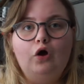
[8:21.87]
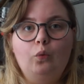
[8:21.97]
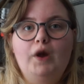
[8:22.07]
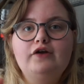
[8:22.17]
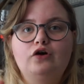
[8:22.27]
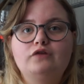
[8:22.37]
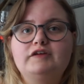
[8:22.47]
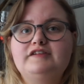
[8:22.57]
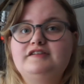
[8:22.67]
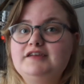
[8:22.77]
went
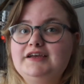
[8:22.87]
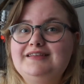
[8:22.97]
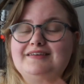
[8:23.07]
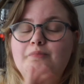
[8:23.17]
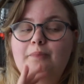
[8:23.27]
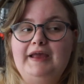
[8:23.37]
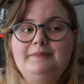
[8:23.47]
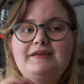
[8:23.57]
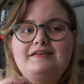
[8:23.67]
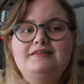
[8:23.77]
over to see this
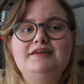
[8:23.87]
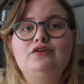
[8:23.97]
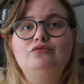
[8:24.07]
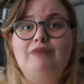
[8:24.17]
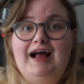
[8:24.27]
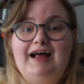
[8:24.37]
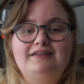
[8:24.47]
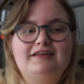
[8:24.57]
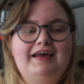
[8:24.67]
baby little rat